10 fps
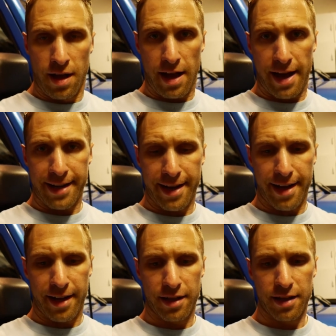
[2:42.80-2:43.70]
I
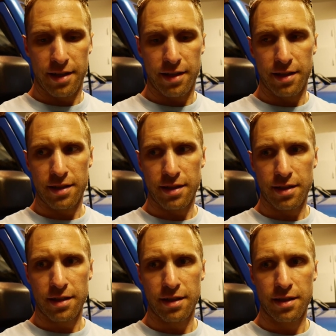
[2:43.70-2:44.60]
uh,
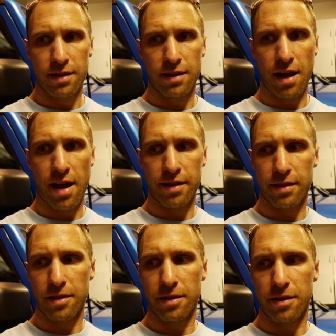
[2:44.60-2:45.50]
got
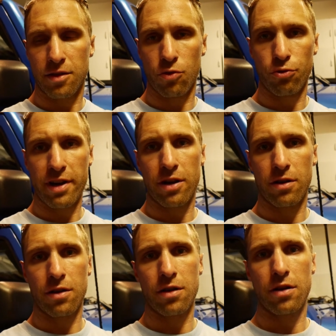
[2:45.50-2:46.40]
the
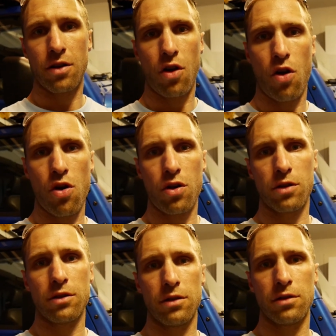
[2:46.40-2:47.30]
rear
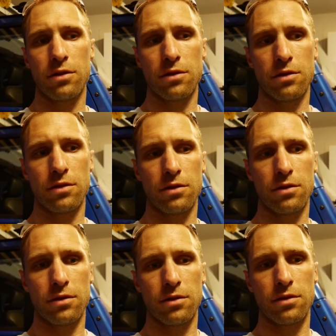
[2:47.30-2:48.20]
all
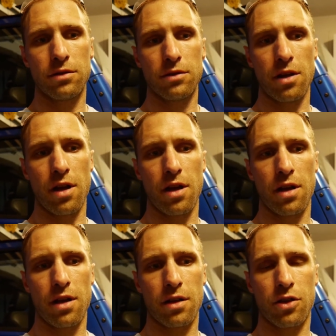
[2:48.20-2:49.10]

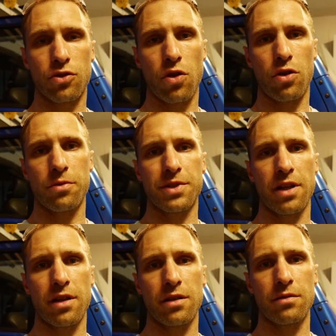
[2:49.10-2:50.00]
uh, control arms
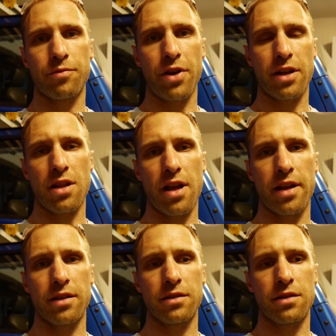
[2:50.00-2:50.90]
in, brake
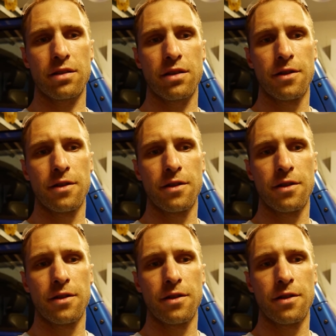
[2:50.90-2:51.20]
lines,